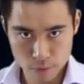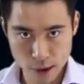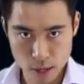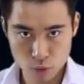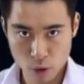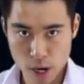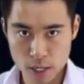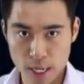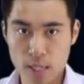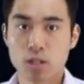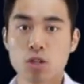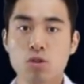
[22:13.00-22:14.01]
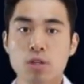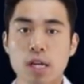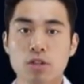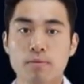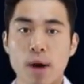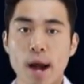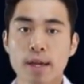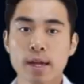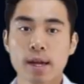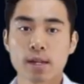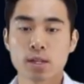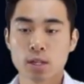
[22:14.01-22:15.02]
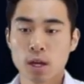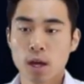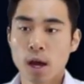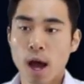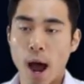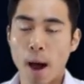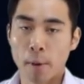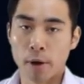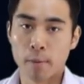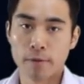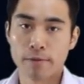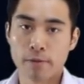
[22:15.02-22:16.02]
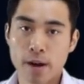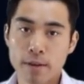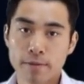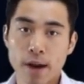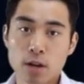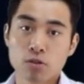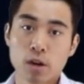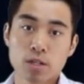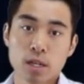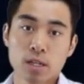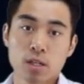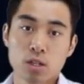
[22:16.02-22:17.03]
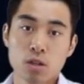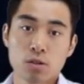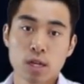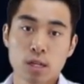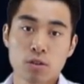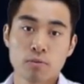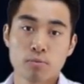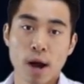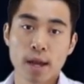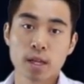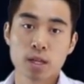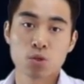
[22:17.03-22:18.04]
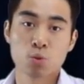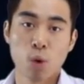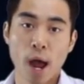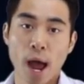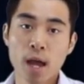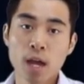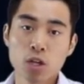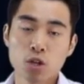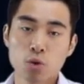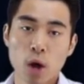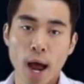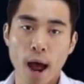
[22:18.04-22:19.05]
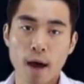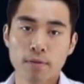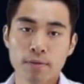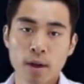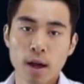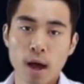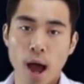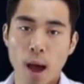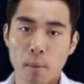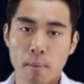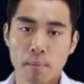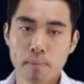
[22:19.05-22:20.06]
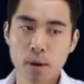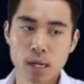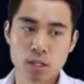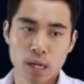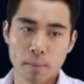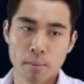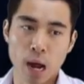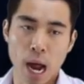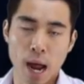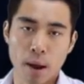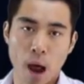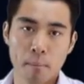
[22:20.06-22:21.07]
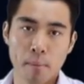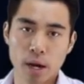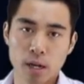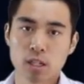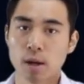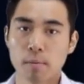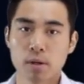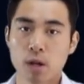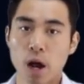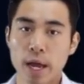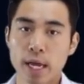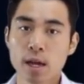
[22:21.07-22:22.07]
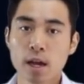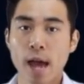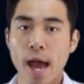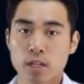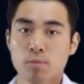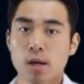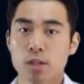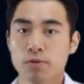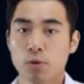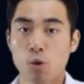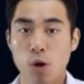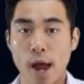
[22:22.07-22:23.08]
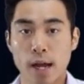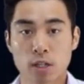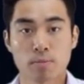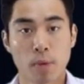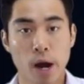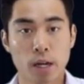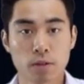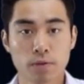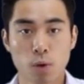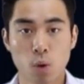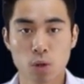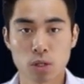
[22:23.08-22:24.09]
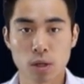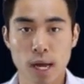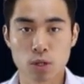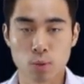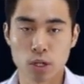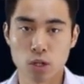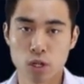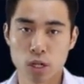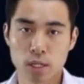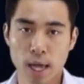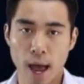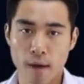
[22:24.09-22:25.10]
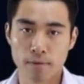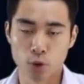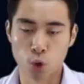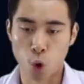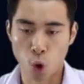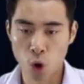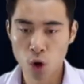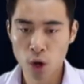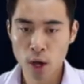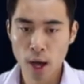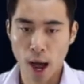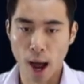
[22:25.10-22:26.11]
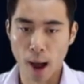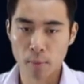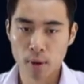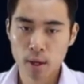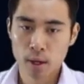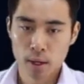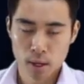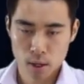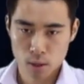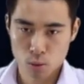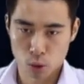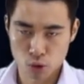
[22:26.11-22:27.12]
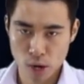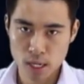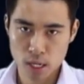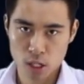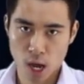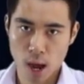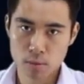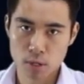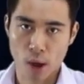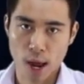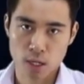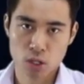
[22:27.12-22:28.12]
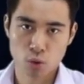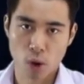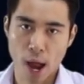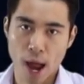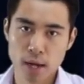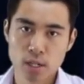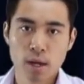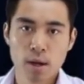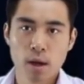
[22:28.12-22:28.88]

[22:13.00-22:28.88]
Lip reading: factorising into two sets of brackets. Number 3, factorising into two sets of brackets where you have plus a number and minus numbers, i.e. x plus 4, x minus 4. So that's when you just have your quadratic term, so x squared,